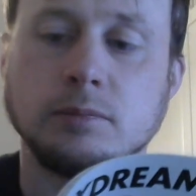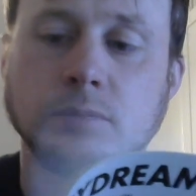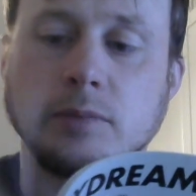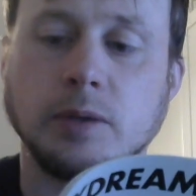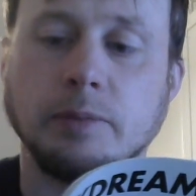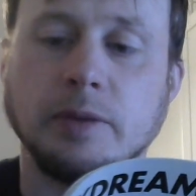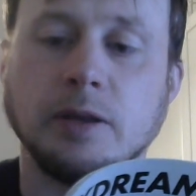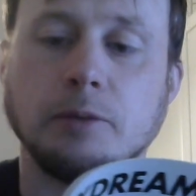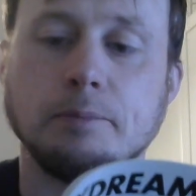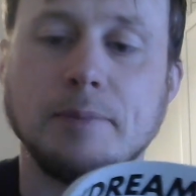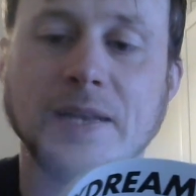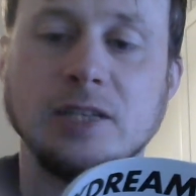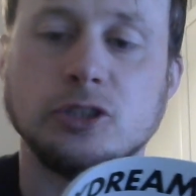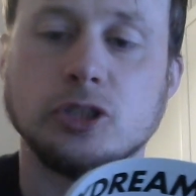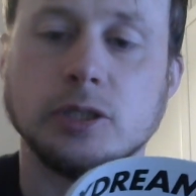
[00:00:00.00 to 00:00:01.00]
without
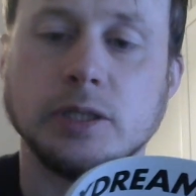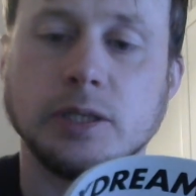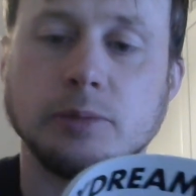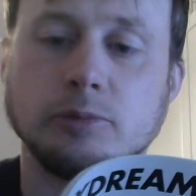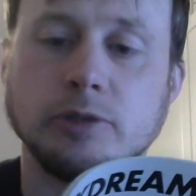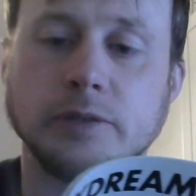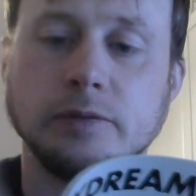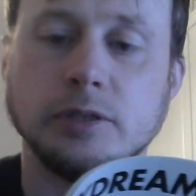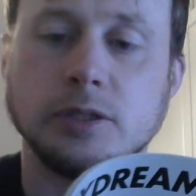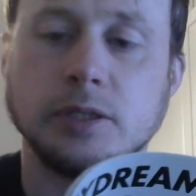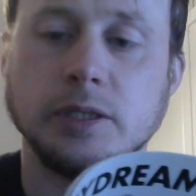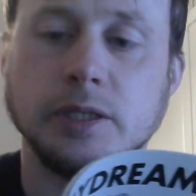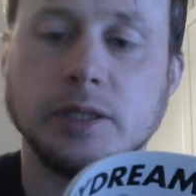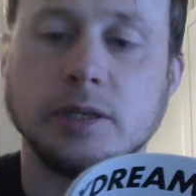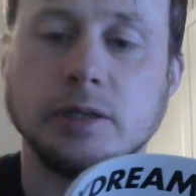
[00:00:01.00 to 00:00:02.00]
mentioning it previously,
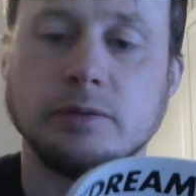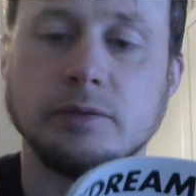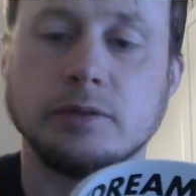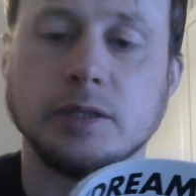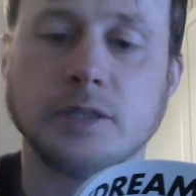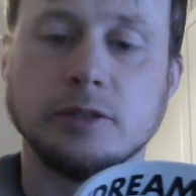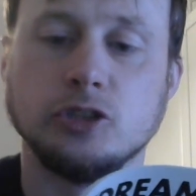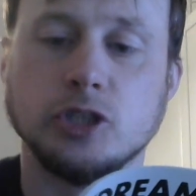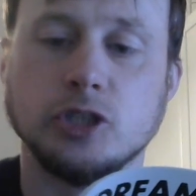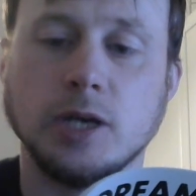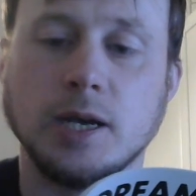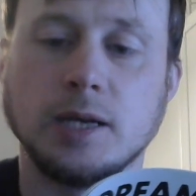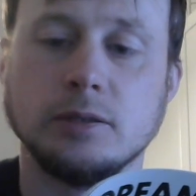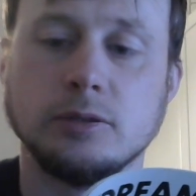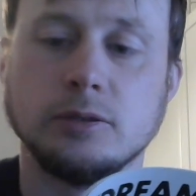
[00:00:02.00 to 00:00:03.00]
you kind of think that
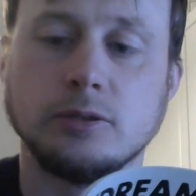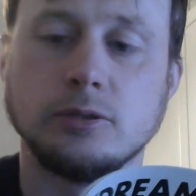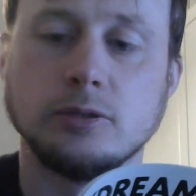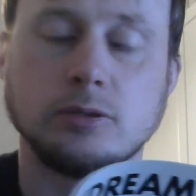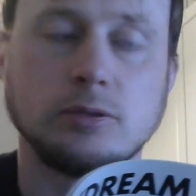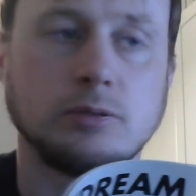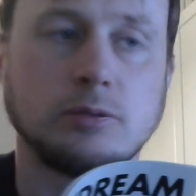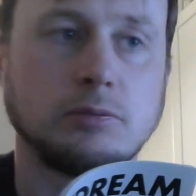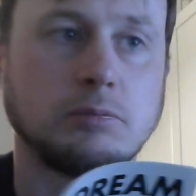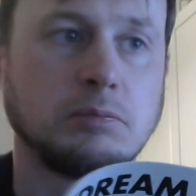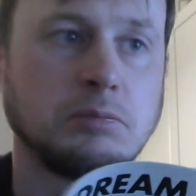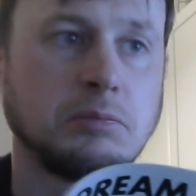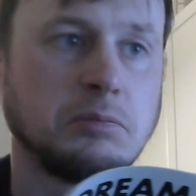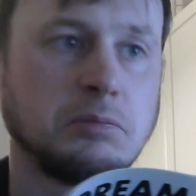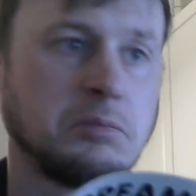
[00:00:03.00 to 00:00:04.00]
Jack is just
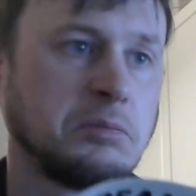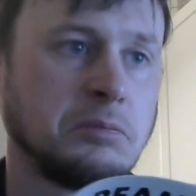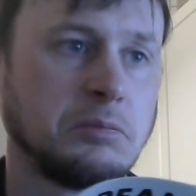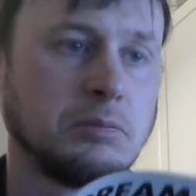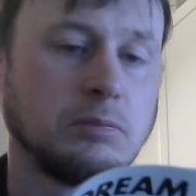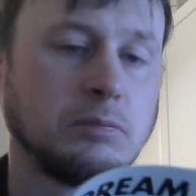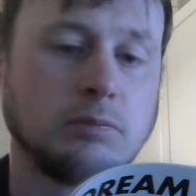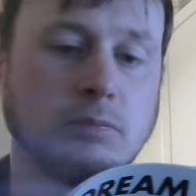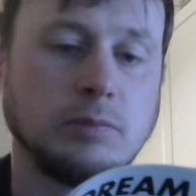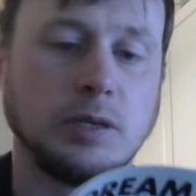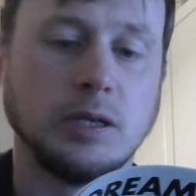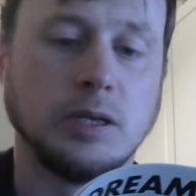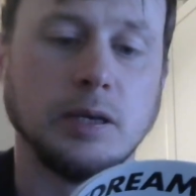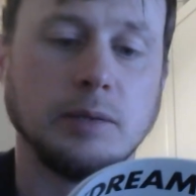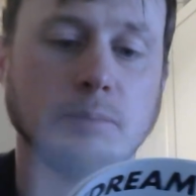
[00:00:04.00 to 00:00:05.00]

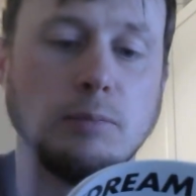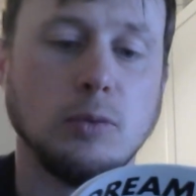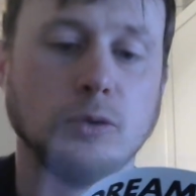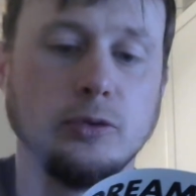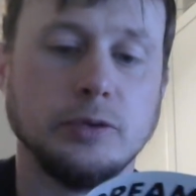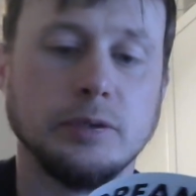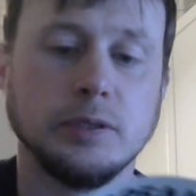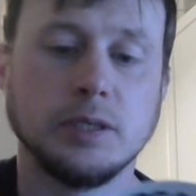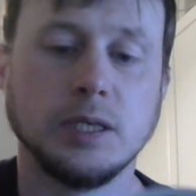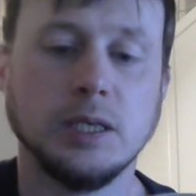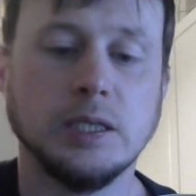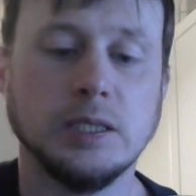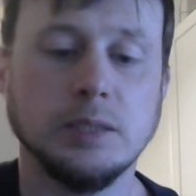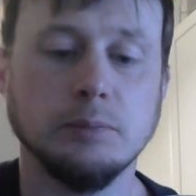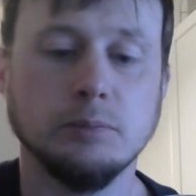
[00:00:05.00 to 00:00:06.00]
in, like, modern
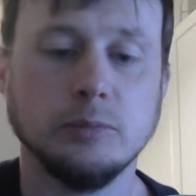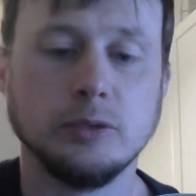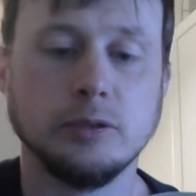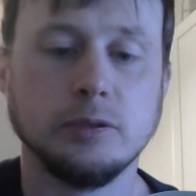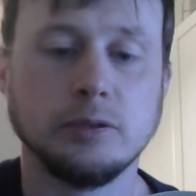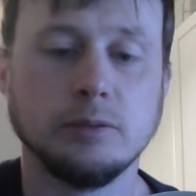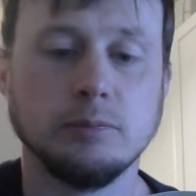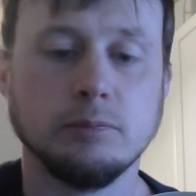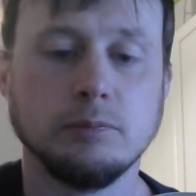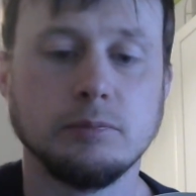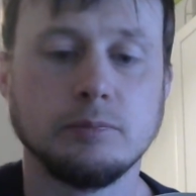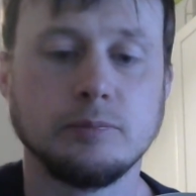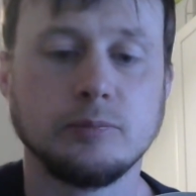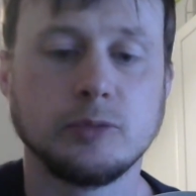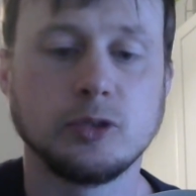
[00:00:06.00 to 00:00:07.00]
times in some
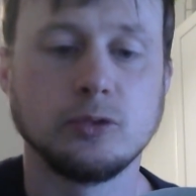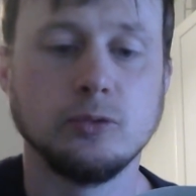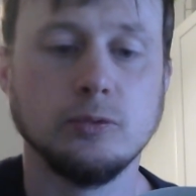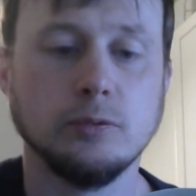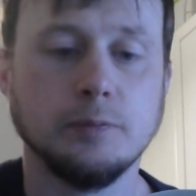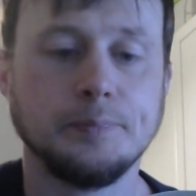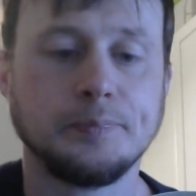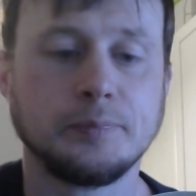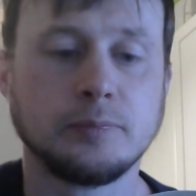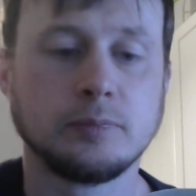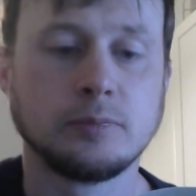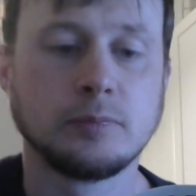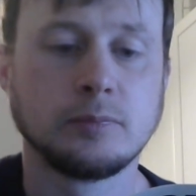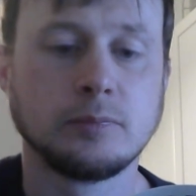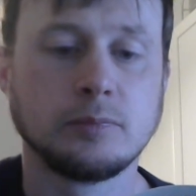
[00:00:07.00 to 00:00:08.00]
school.
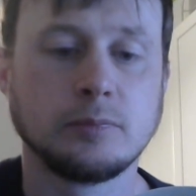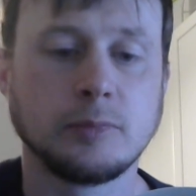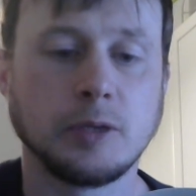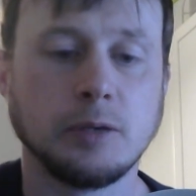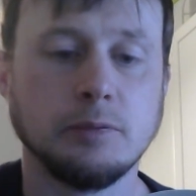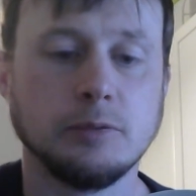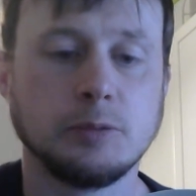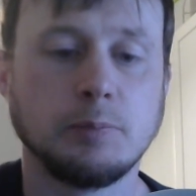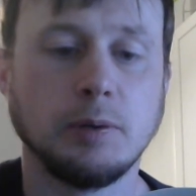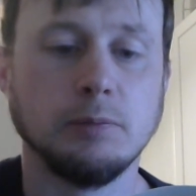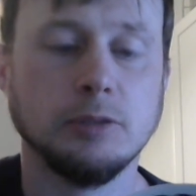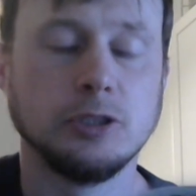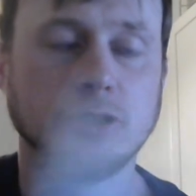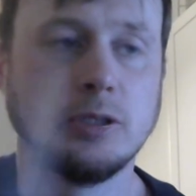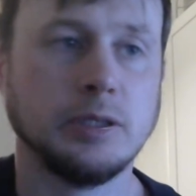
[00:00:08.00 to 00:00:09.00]
It was
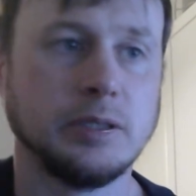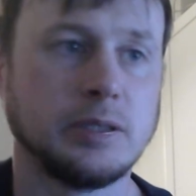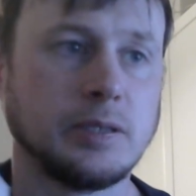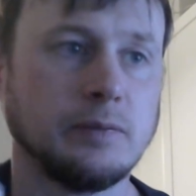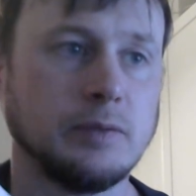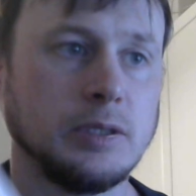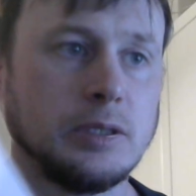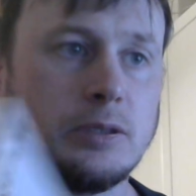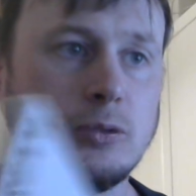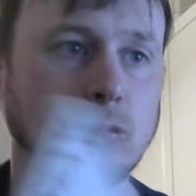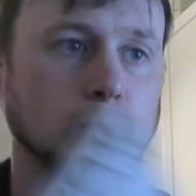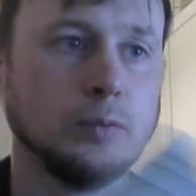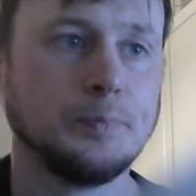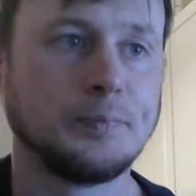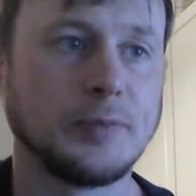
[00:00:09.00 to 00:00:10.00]
published in 1972.
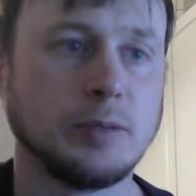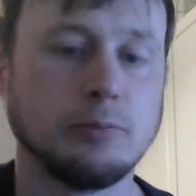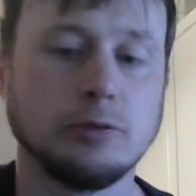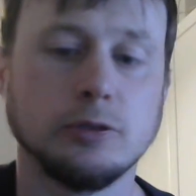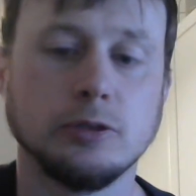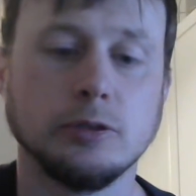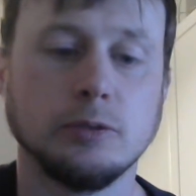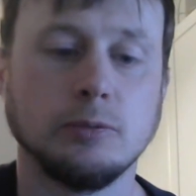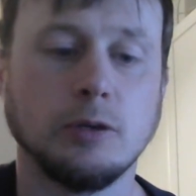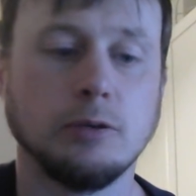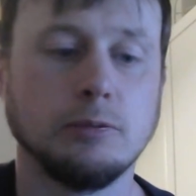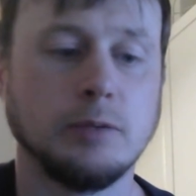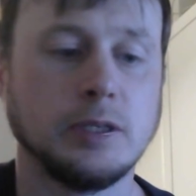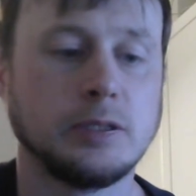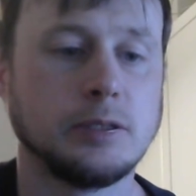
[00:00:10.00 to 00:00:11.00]
I'm pretty sure the Wild
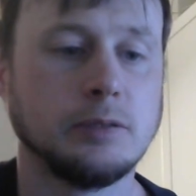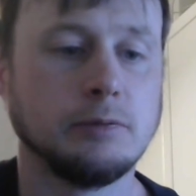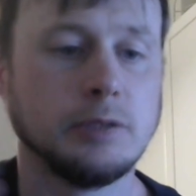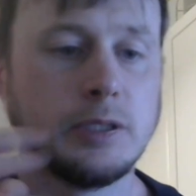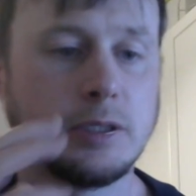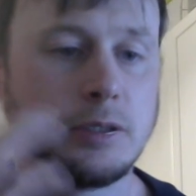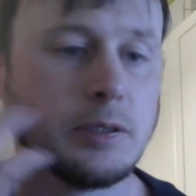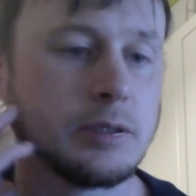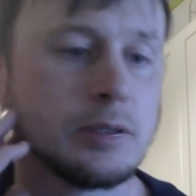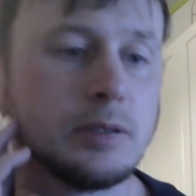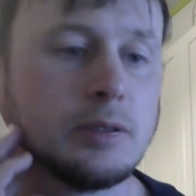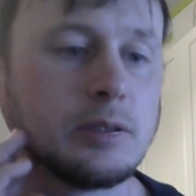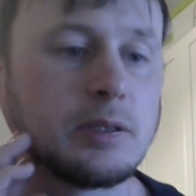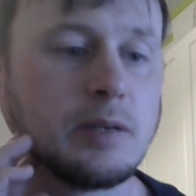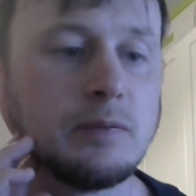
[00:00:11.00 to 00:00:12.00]
West didn't really exist in the
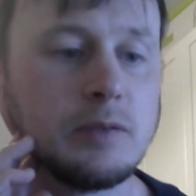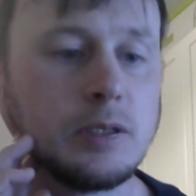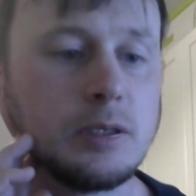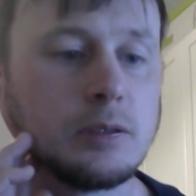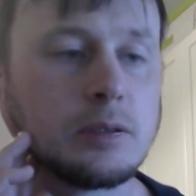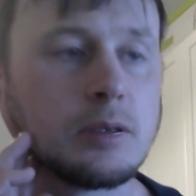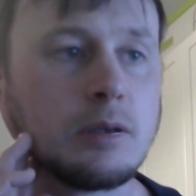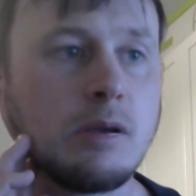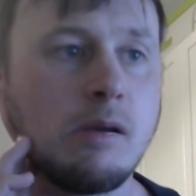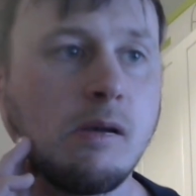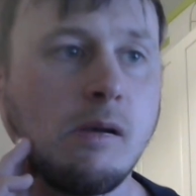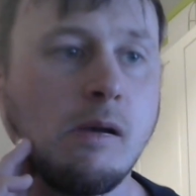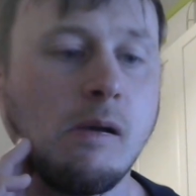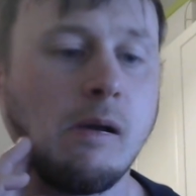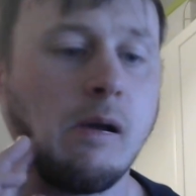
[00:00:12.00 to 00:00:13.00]
70s.
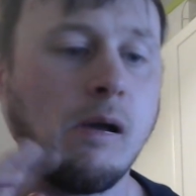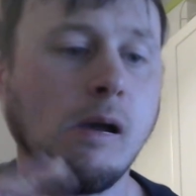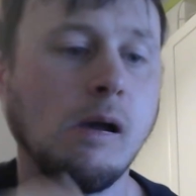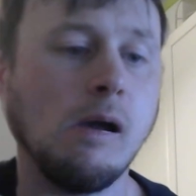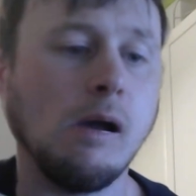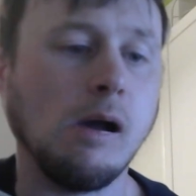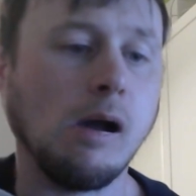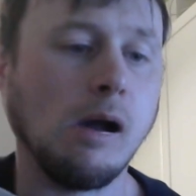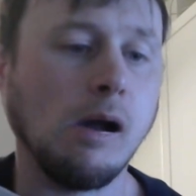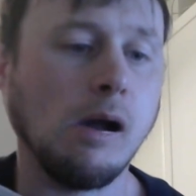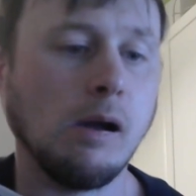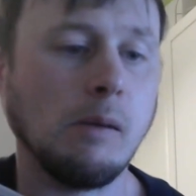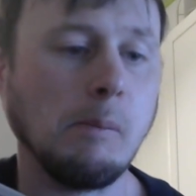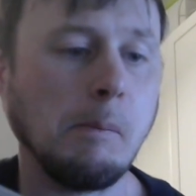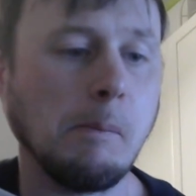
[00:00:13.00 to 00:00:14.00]

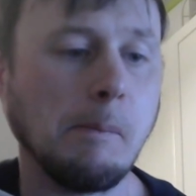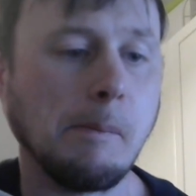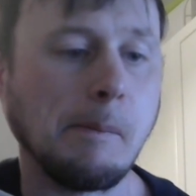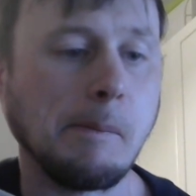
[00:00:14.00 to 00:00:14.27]
And